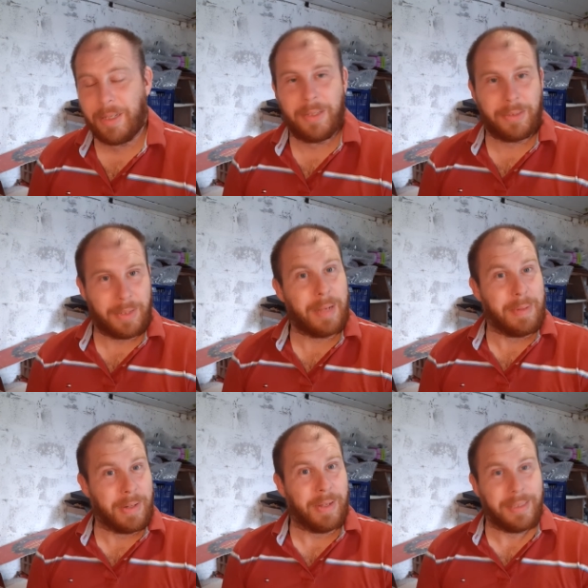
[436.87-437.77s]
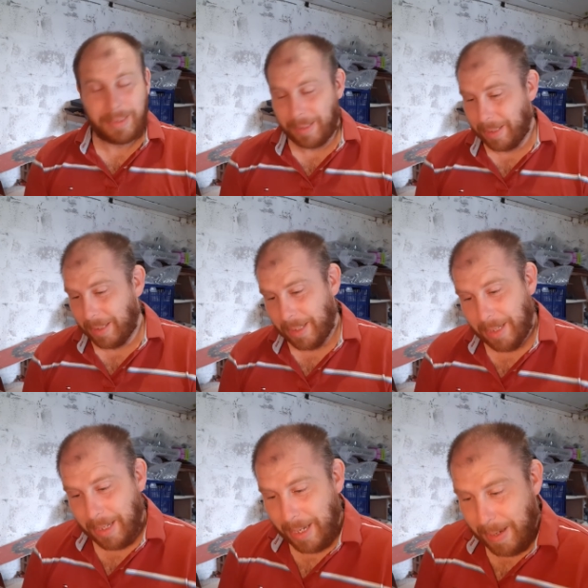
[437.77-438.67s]
So that'd be nice.
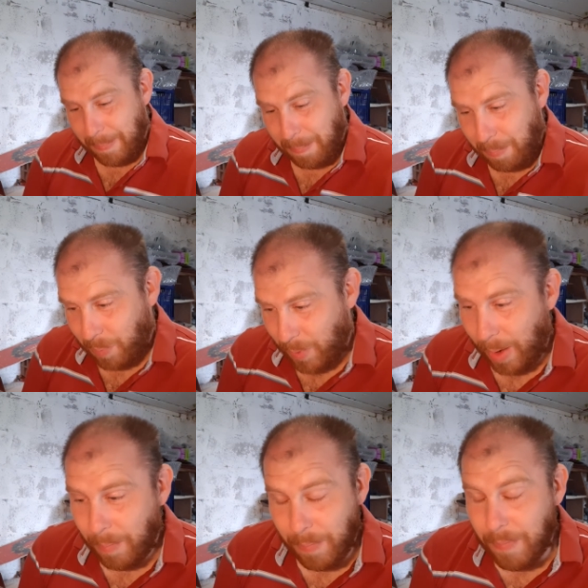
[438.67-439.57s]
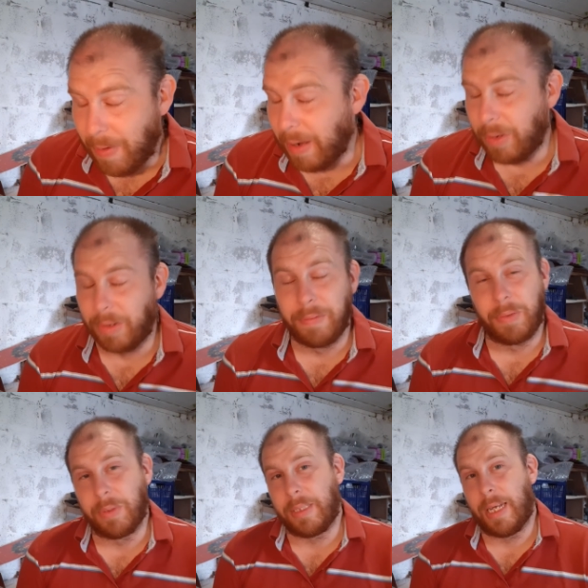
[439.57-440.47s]
I'm very looking
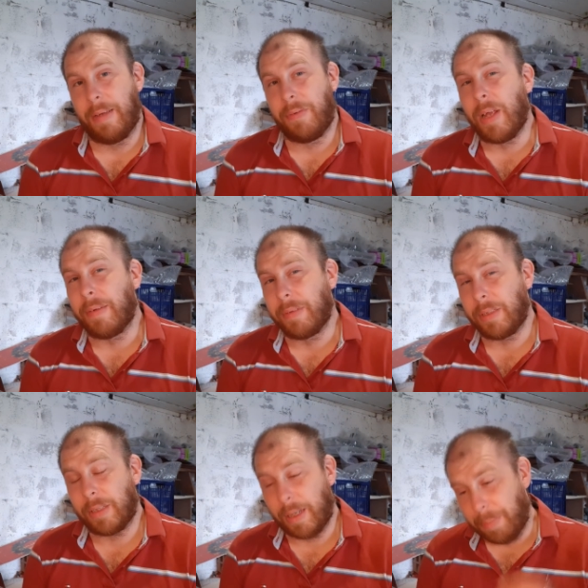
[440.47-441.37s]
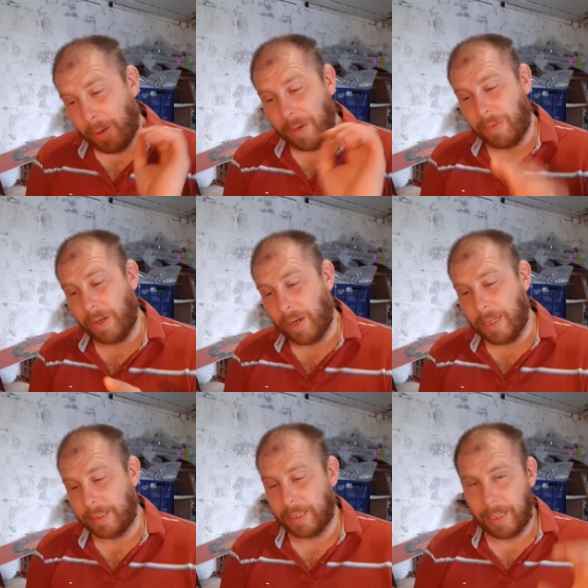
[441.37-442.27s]
forward to that. If you haven't applied for it,
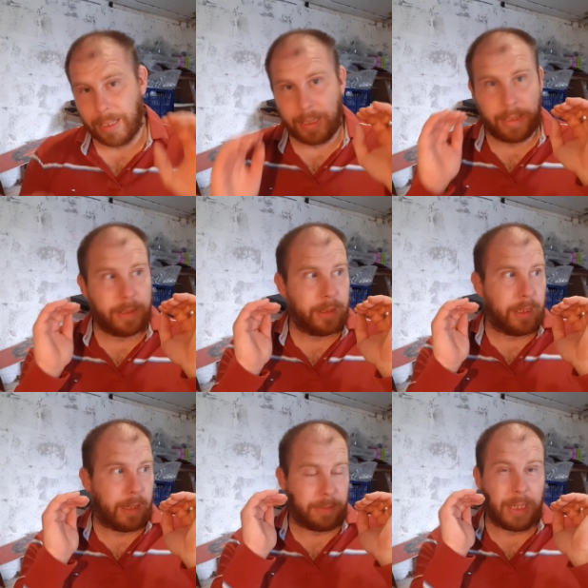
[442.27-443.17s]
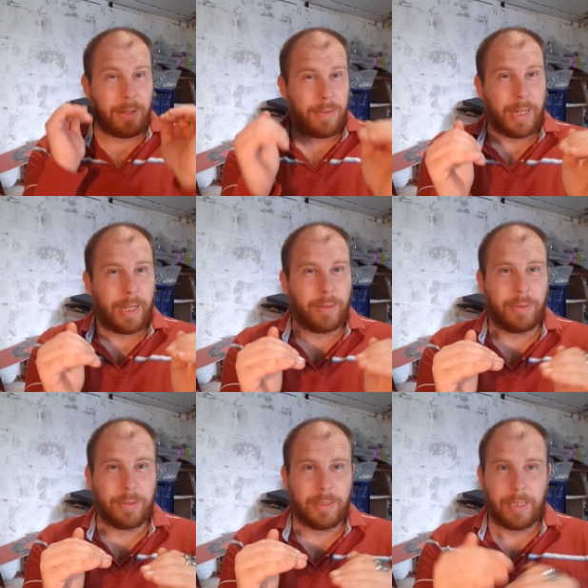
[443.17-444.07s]
guys, I'm telling you now,
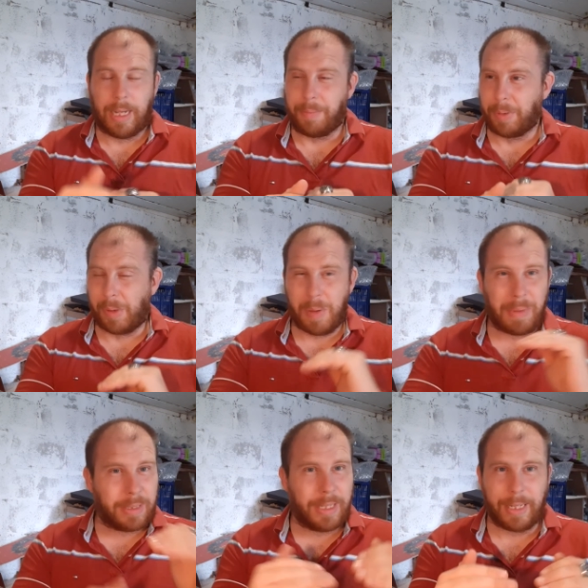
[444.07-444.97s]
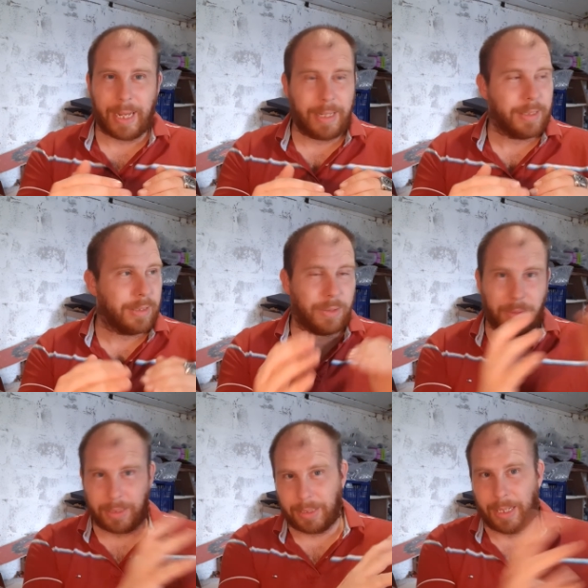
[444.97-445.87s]
I probably won't mention it again until
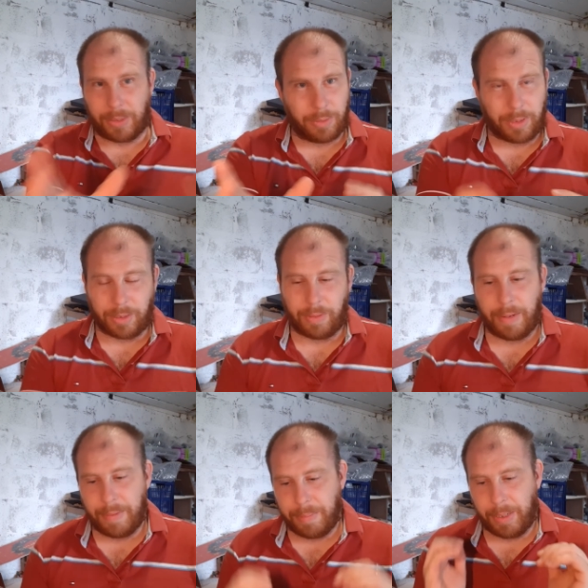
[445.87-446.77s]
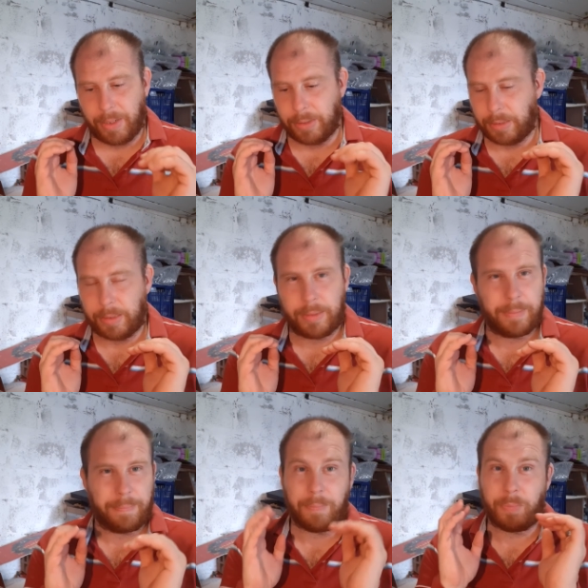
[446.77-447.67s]
it starts arriving, because
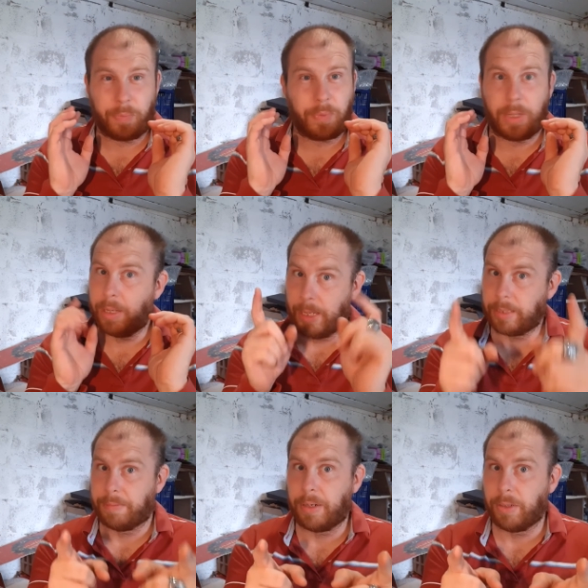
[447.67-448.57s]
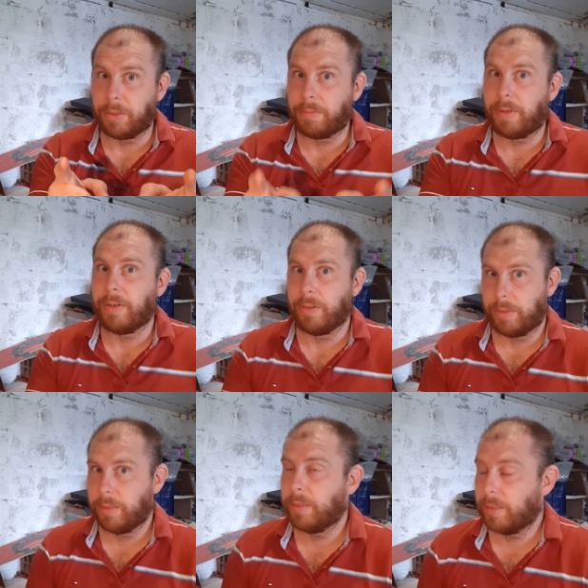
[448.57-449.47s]
it's a very good
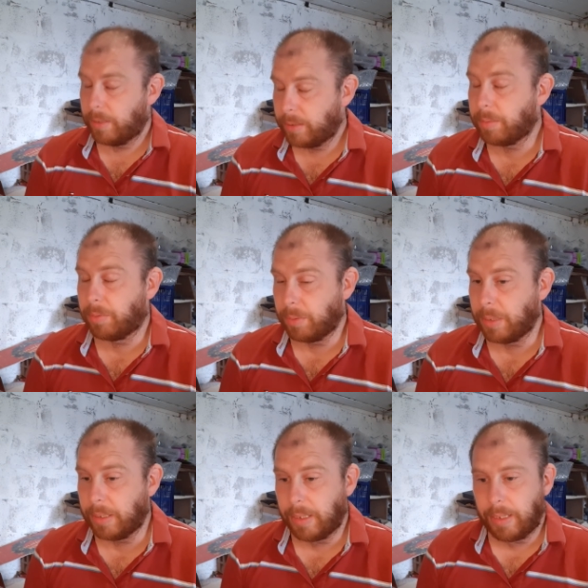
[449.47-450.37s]
subscription.